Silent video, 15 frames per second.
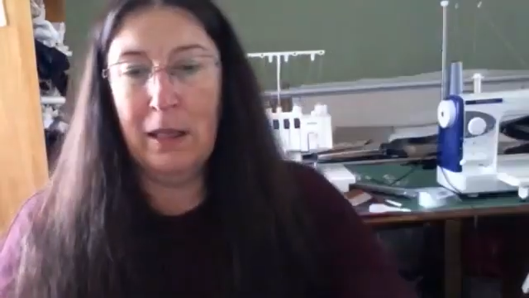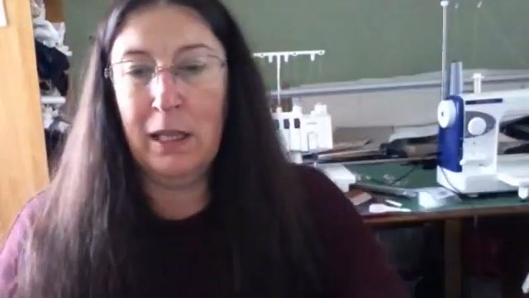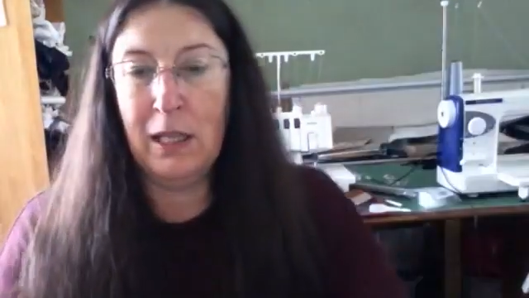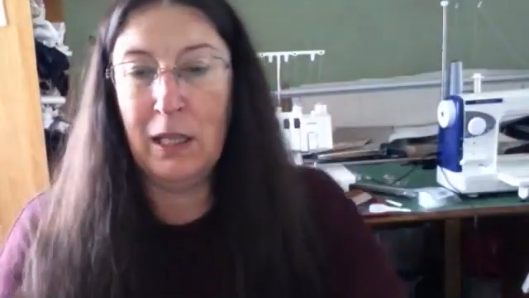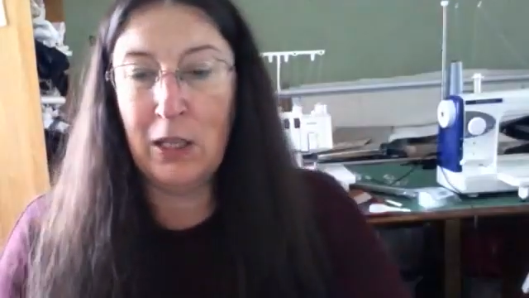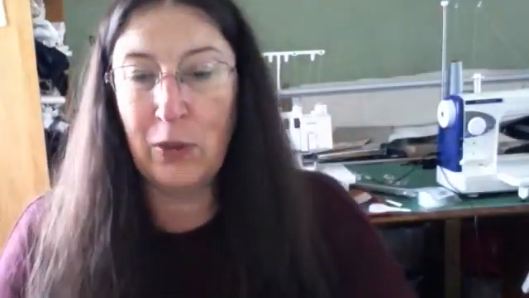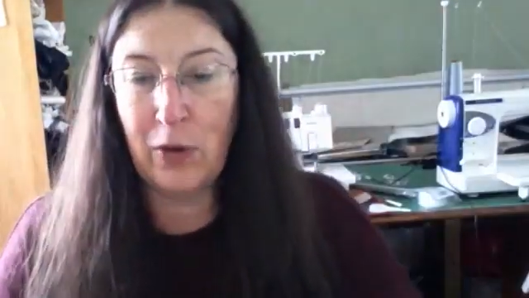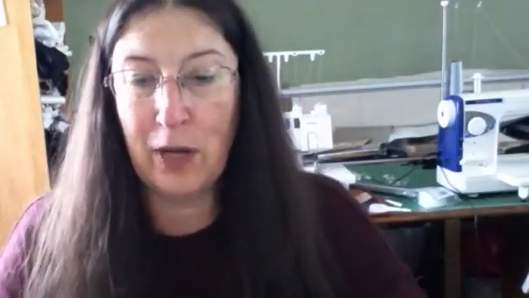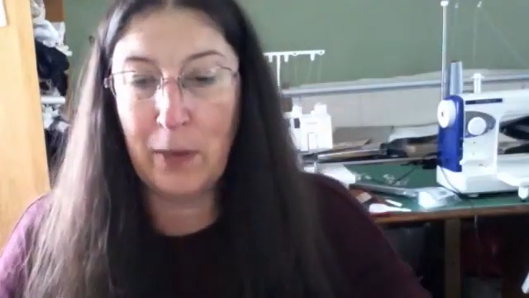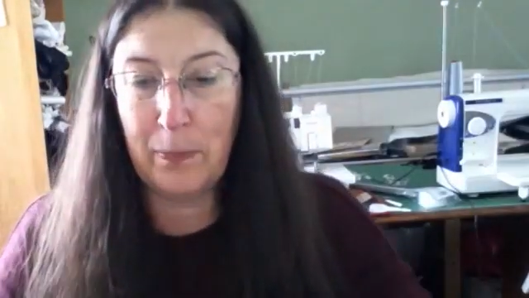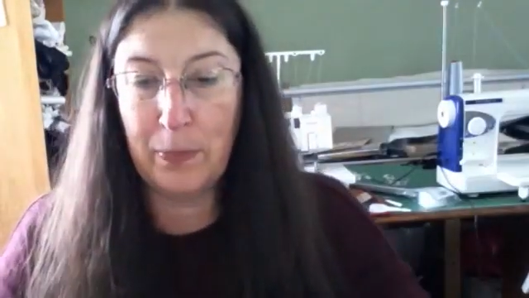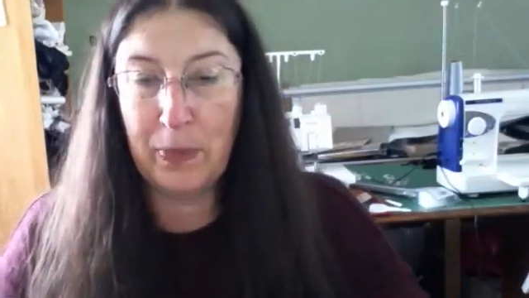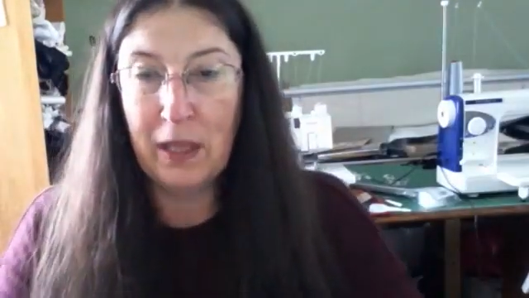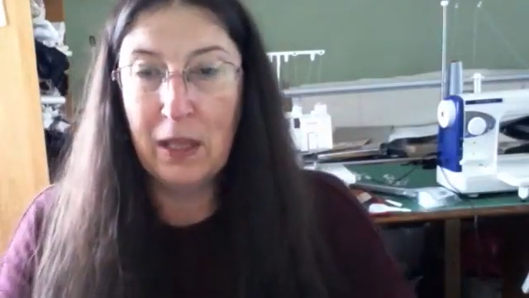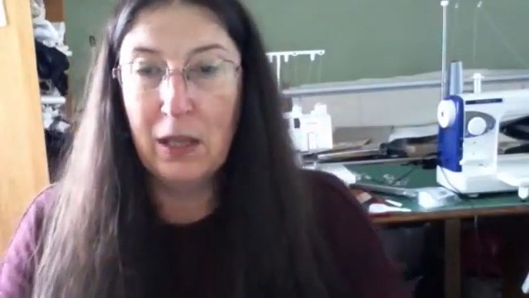here you are.
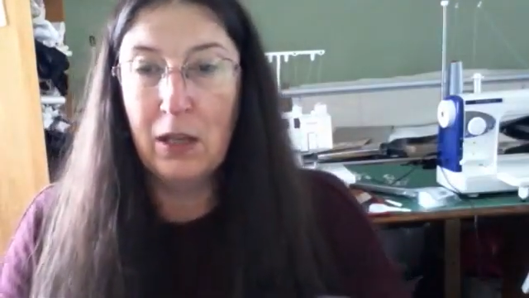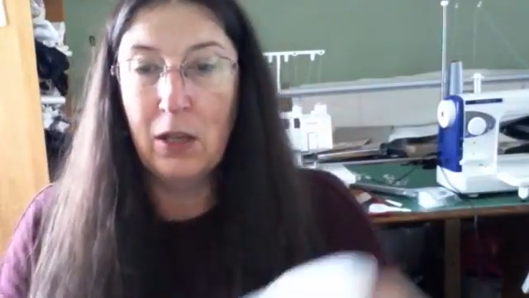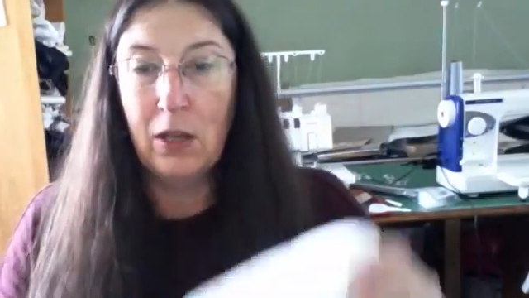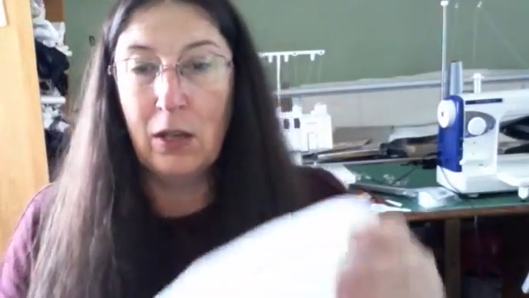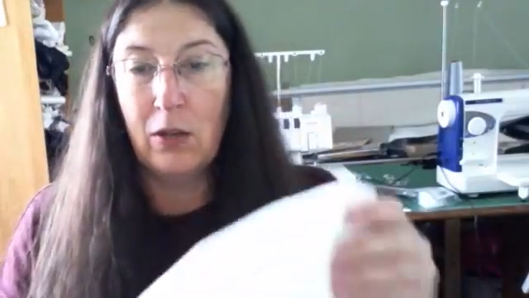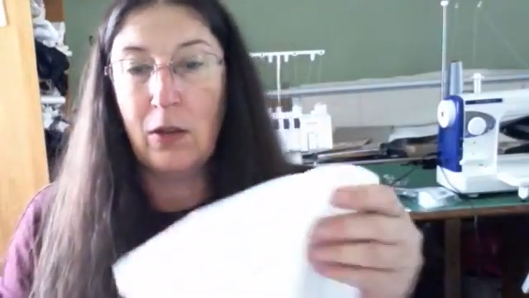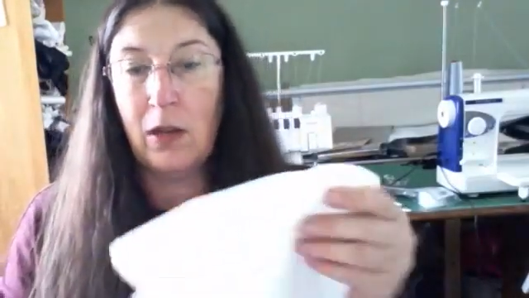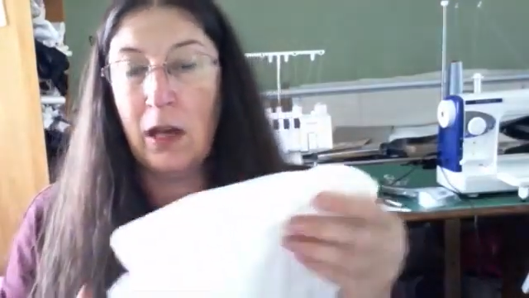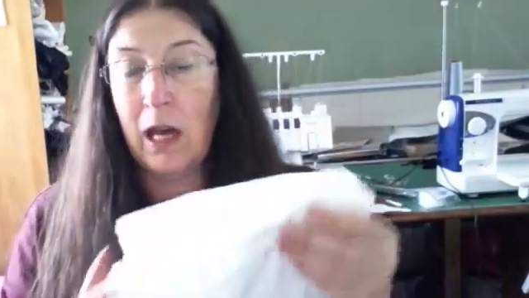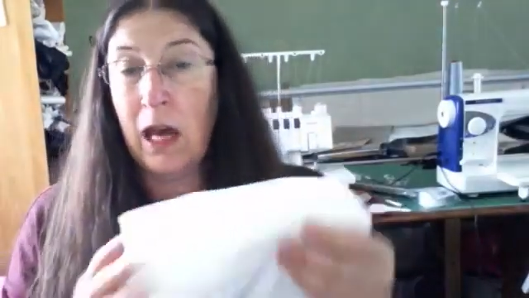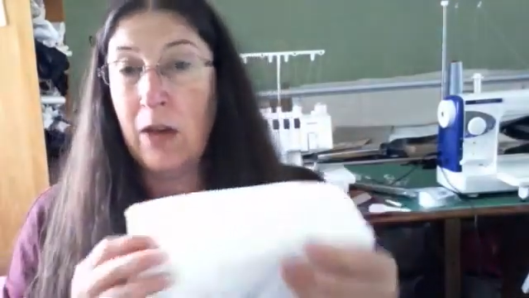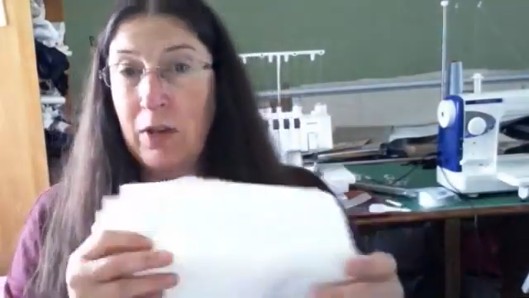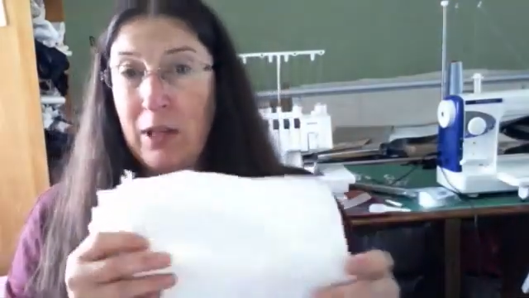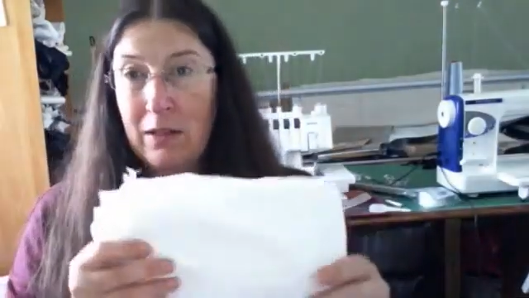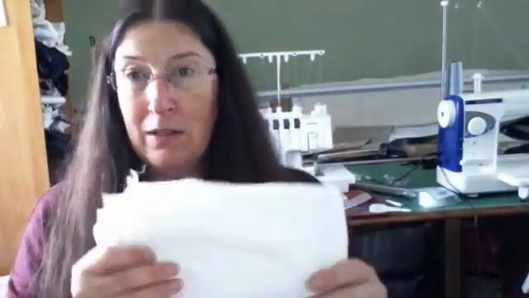
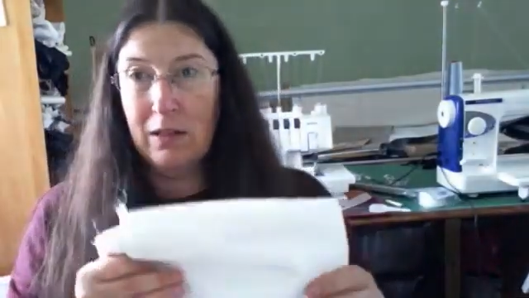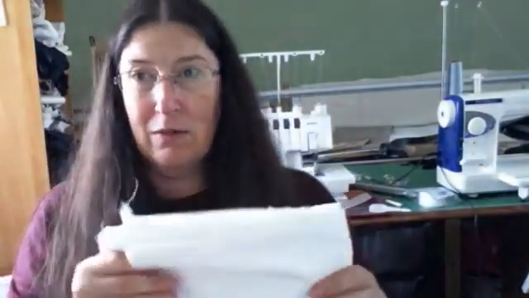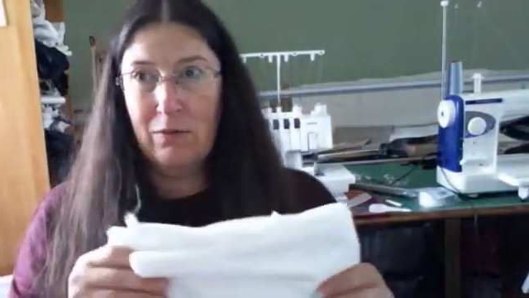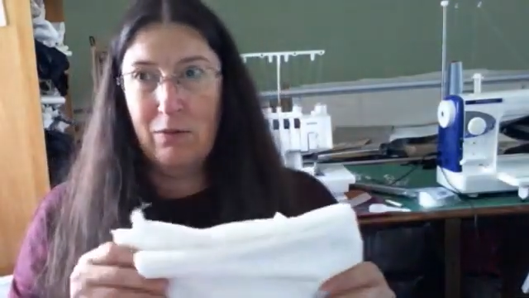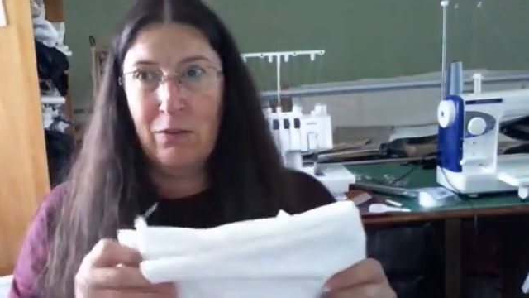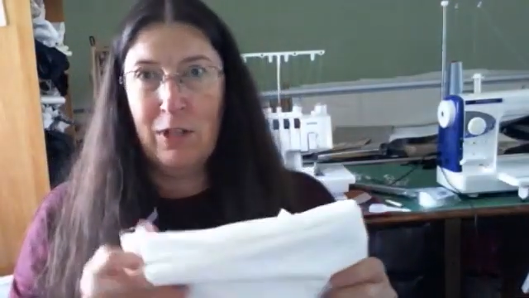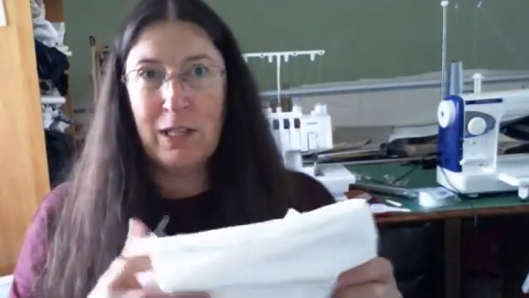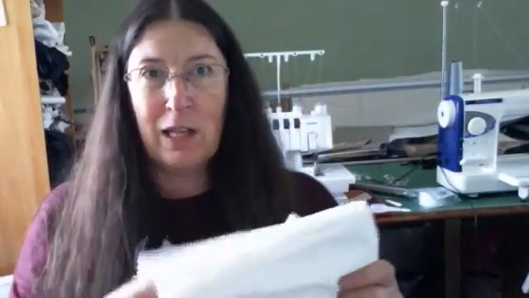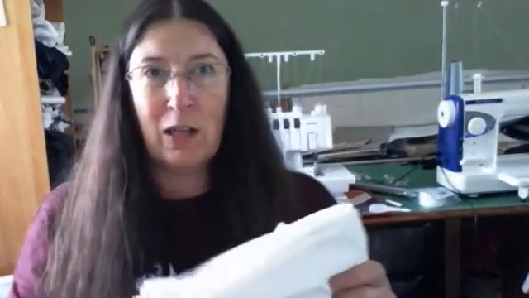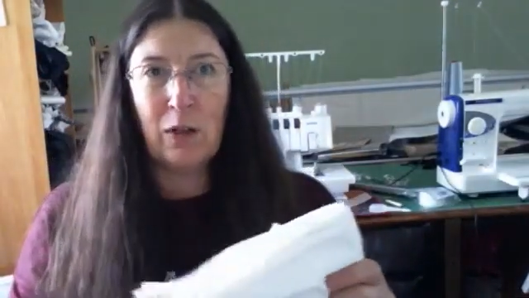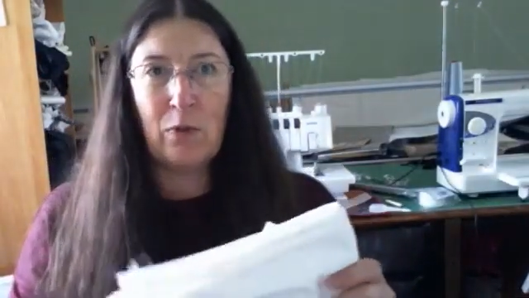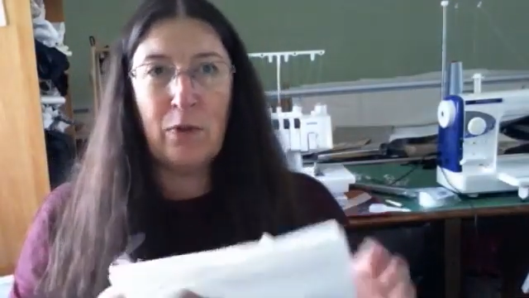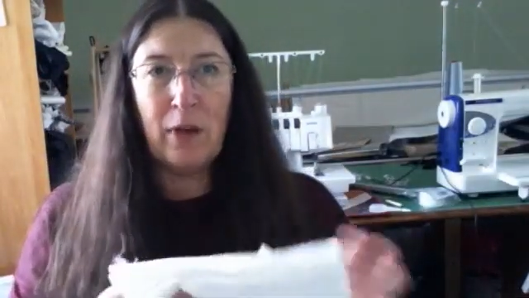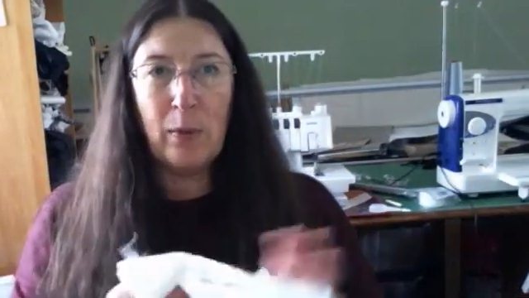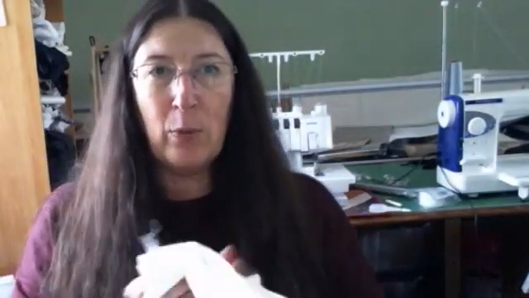Having
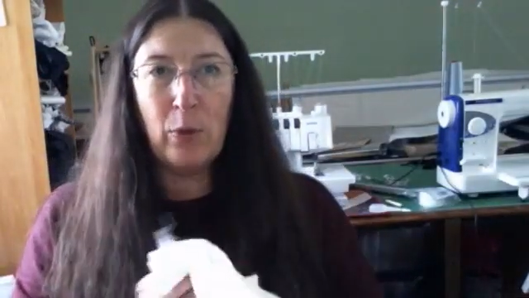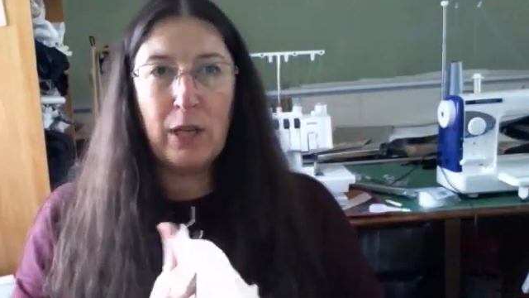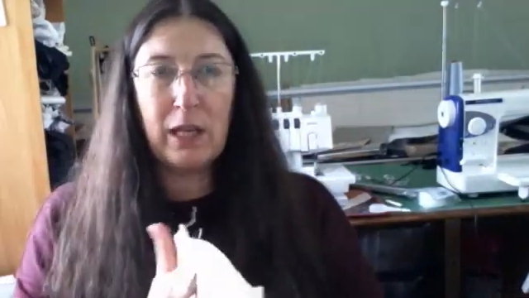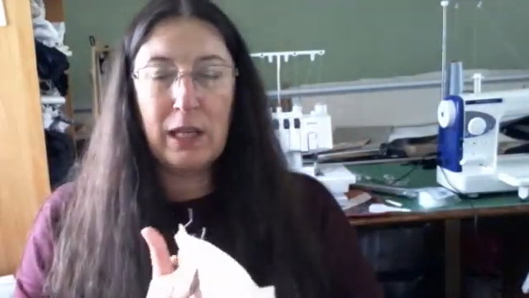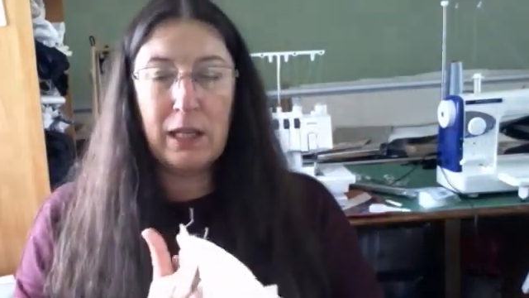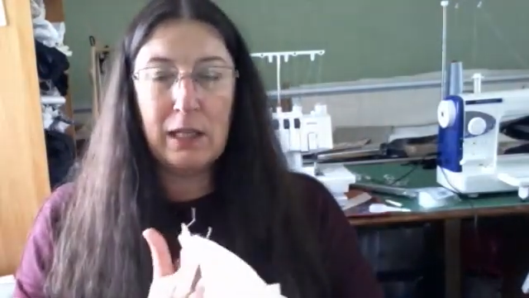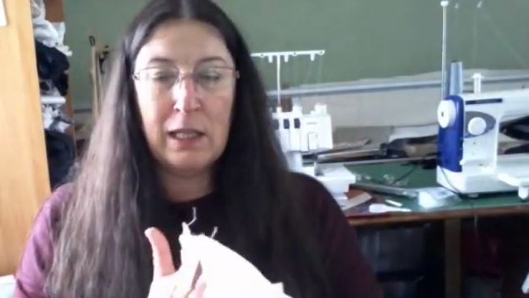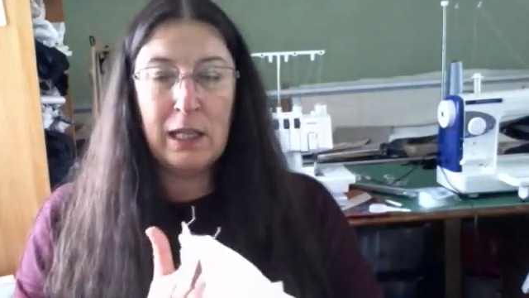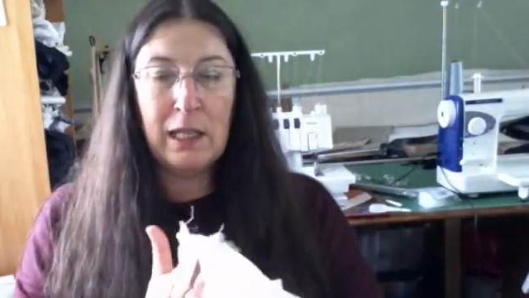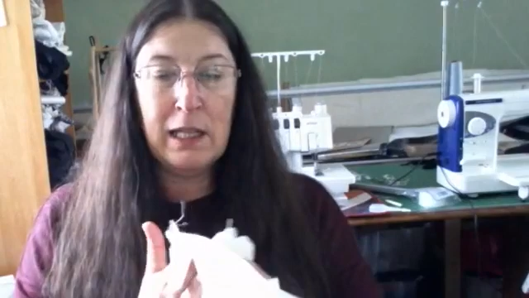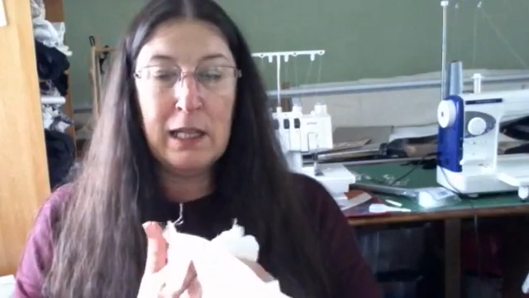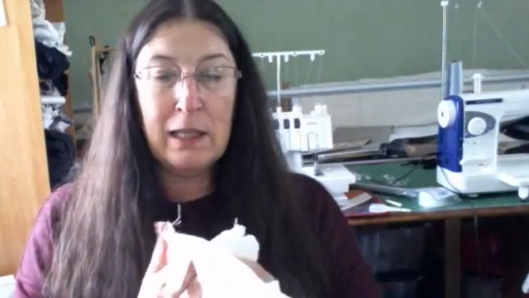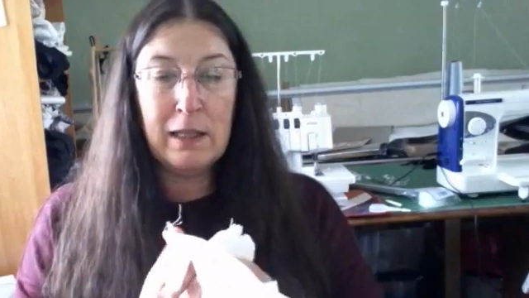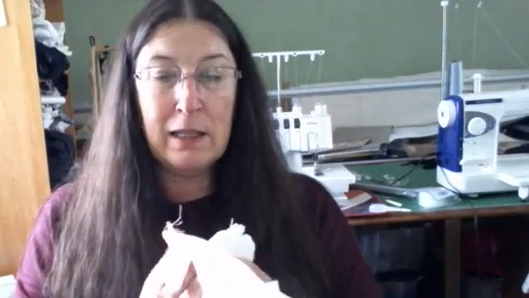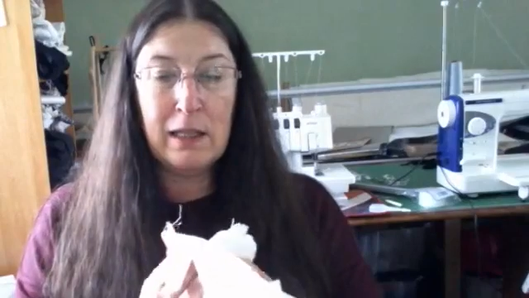recycled fabric
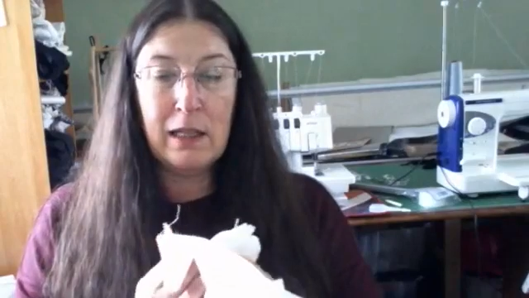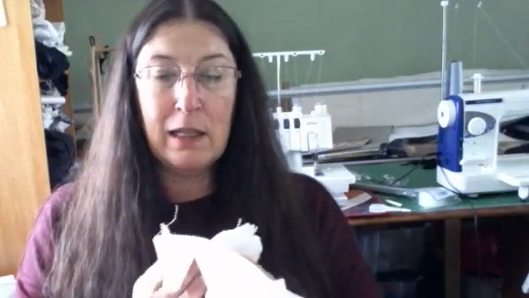here